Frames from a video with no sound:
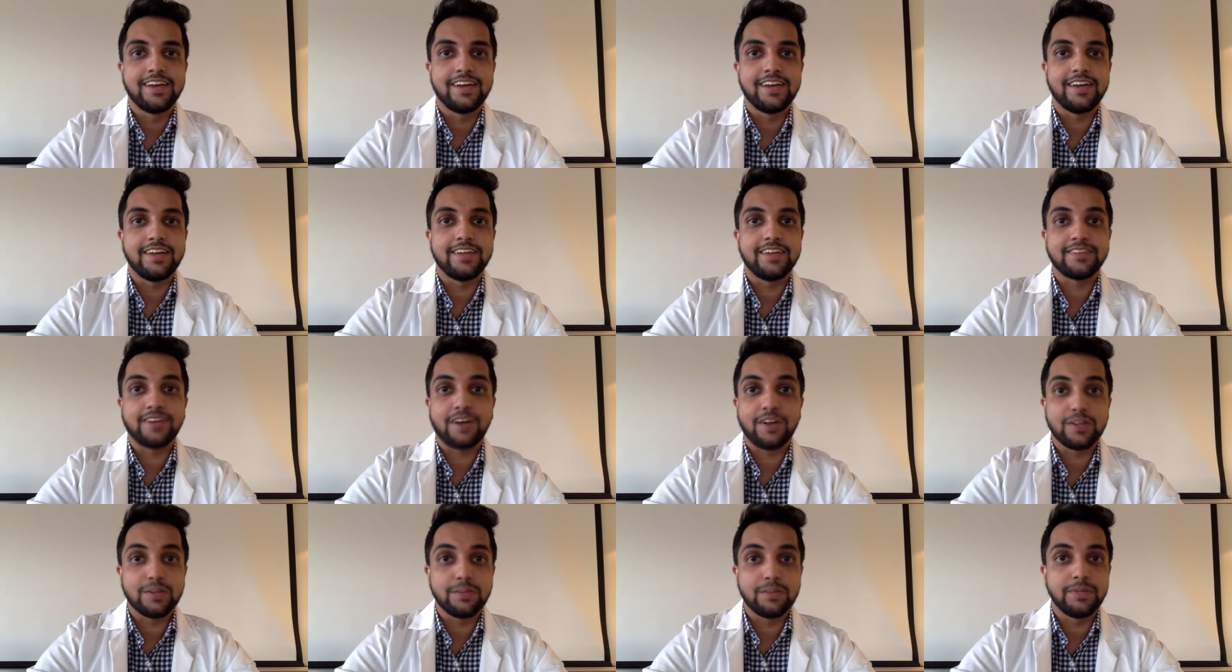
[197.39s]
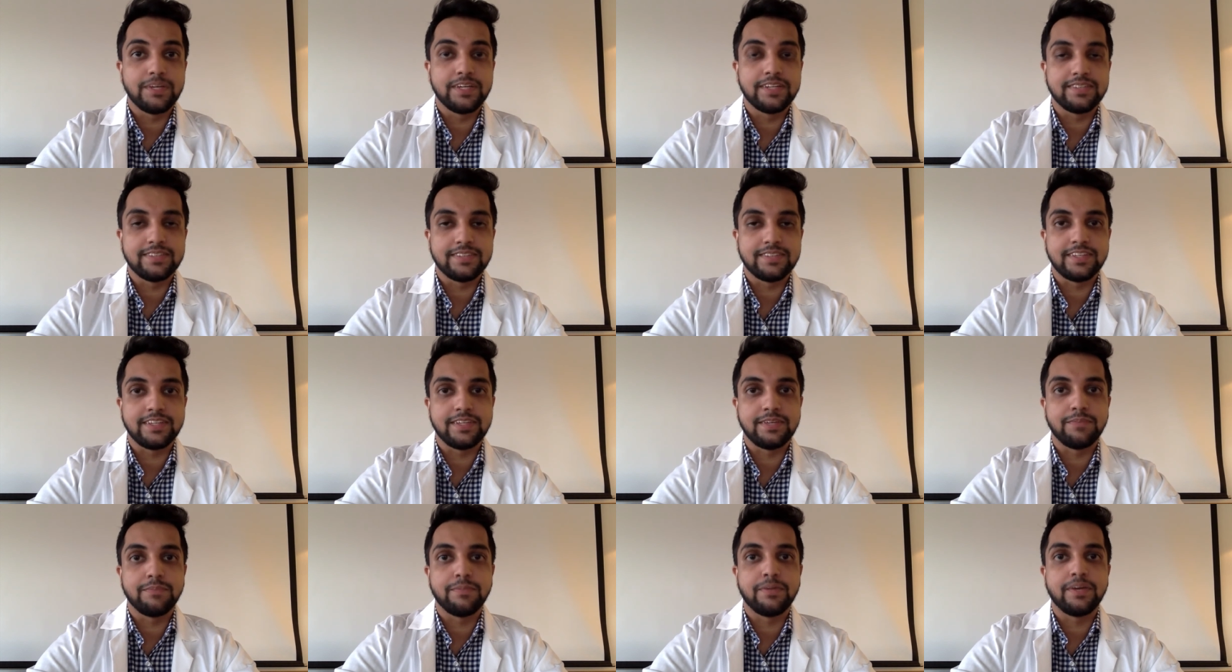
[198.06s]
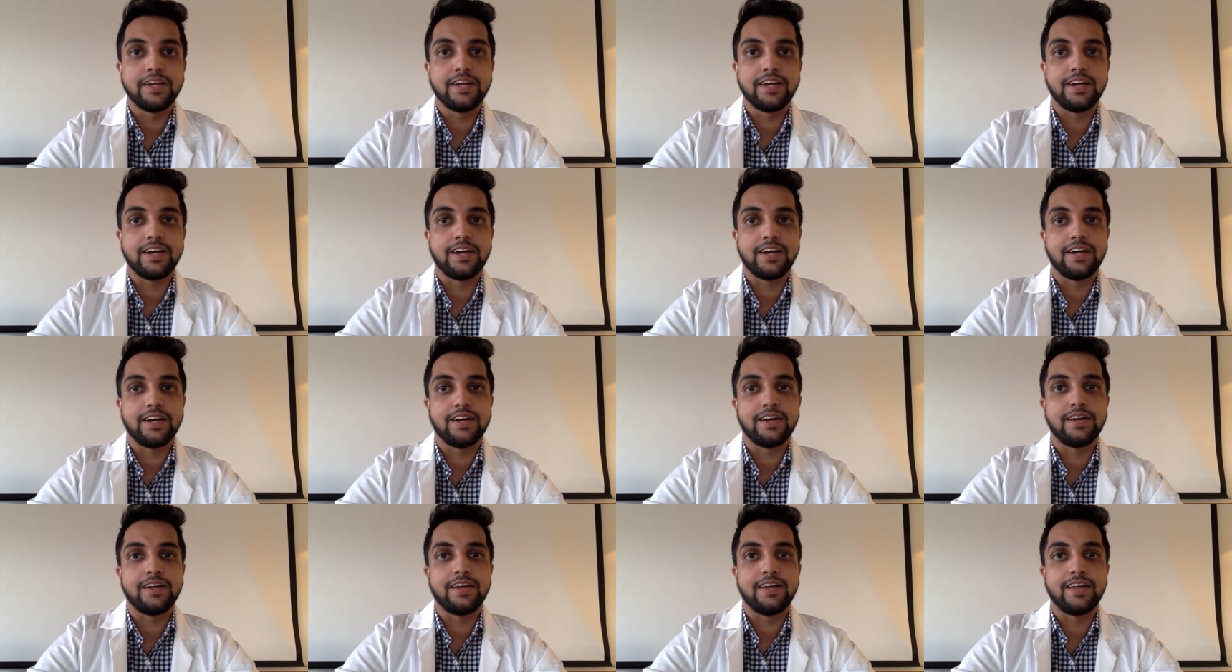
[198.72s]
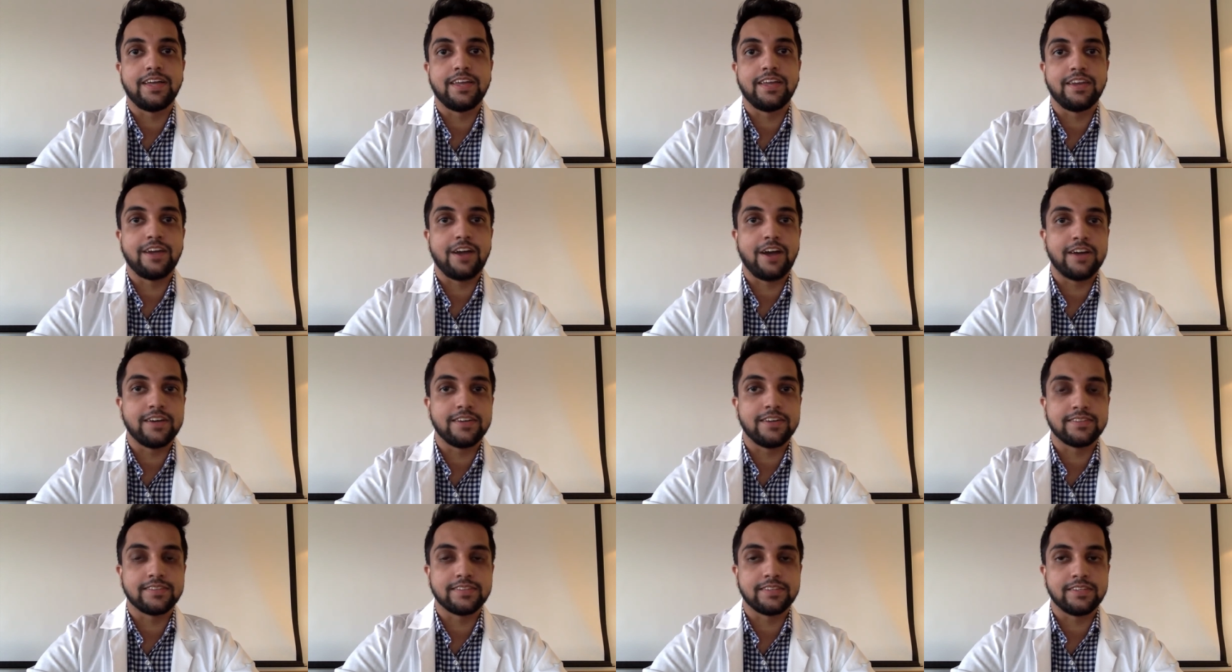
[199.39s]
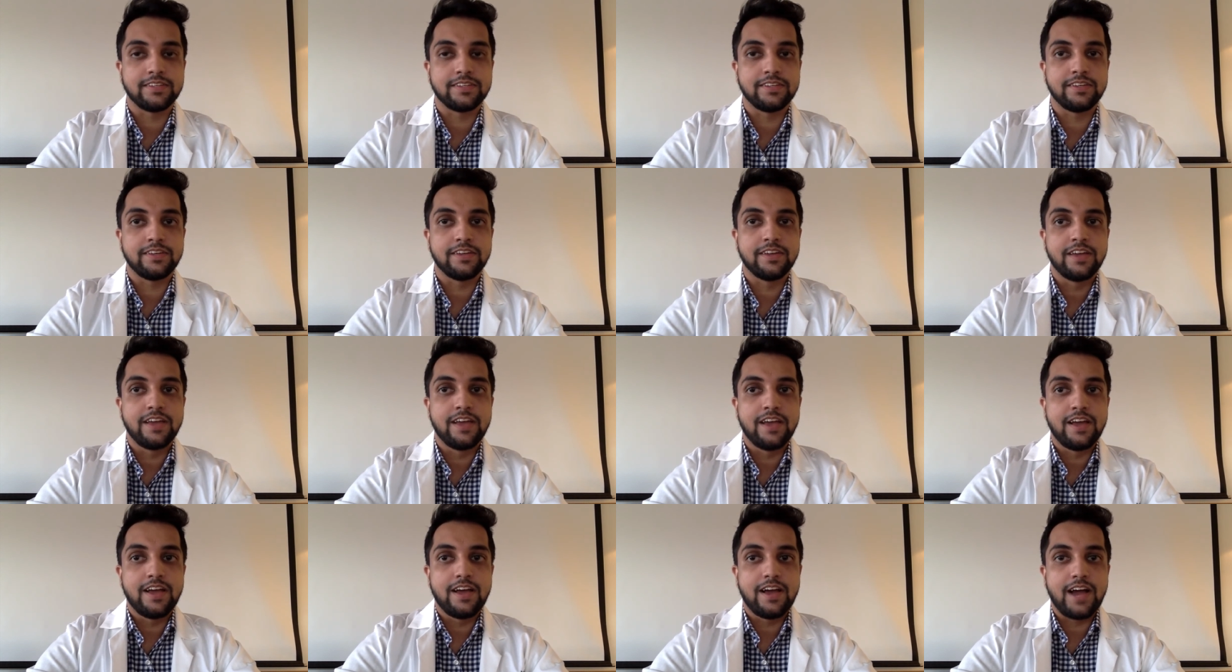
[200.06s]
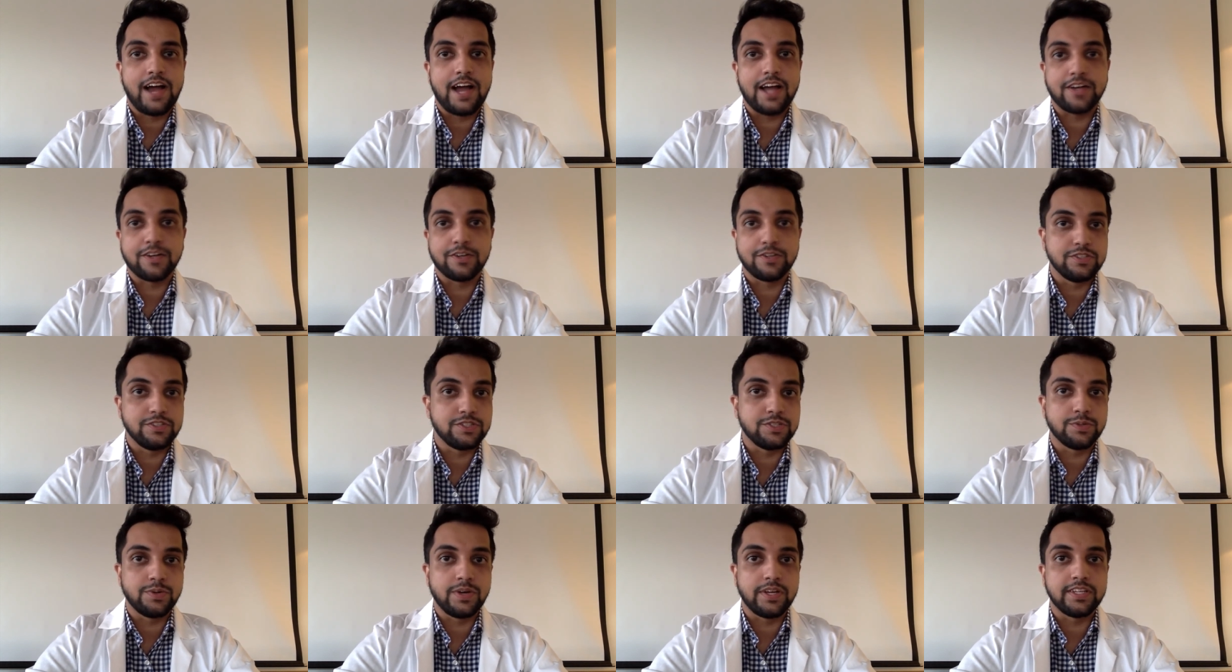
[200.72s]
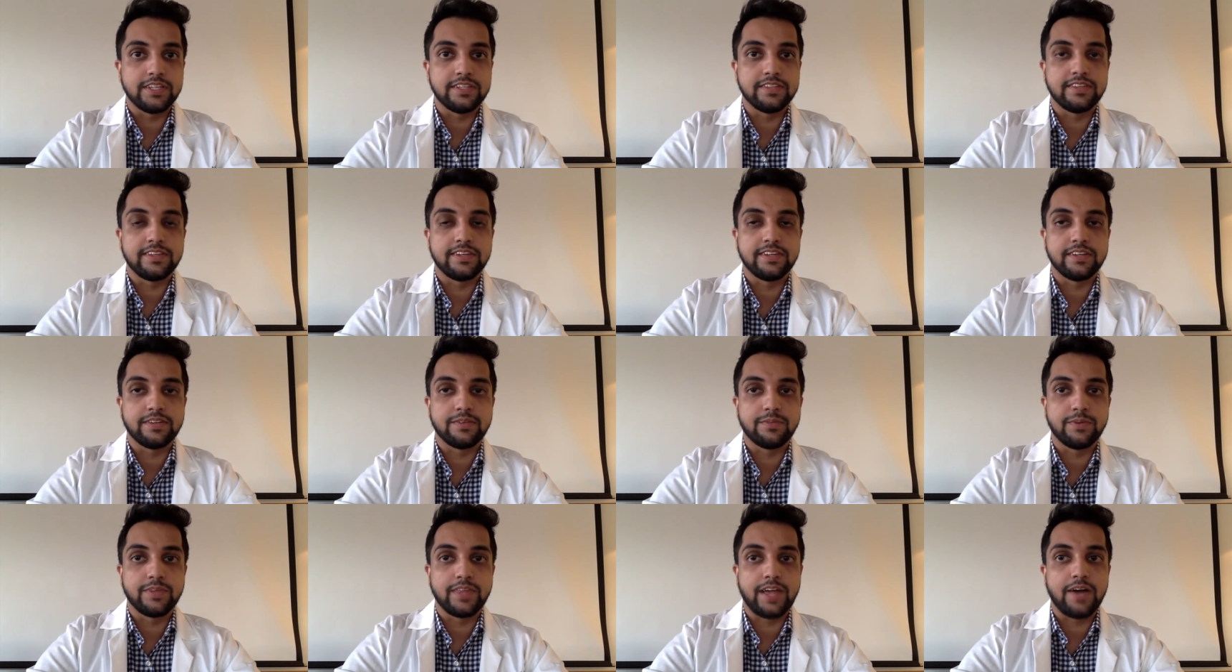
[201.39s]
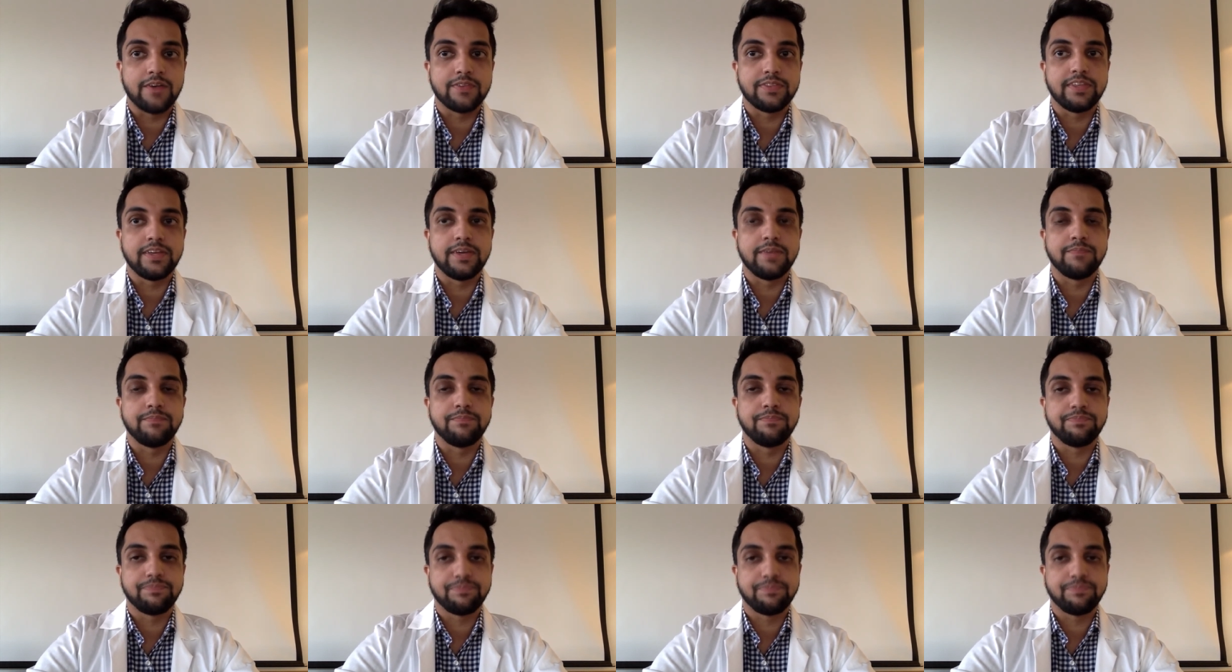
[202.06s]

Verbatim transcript: It's all a big team, and honestly, I couldn't do anything without them.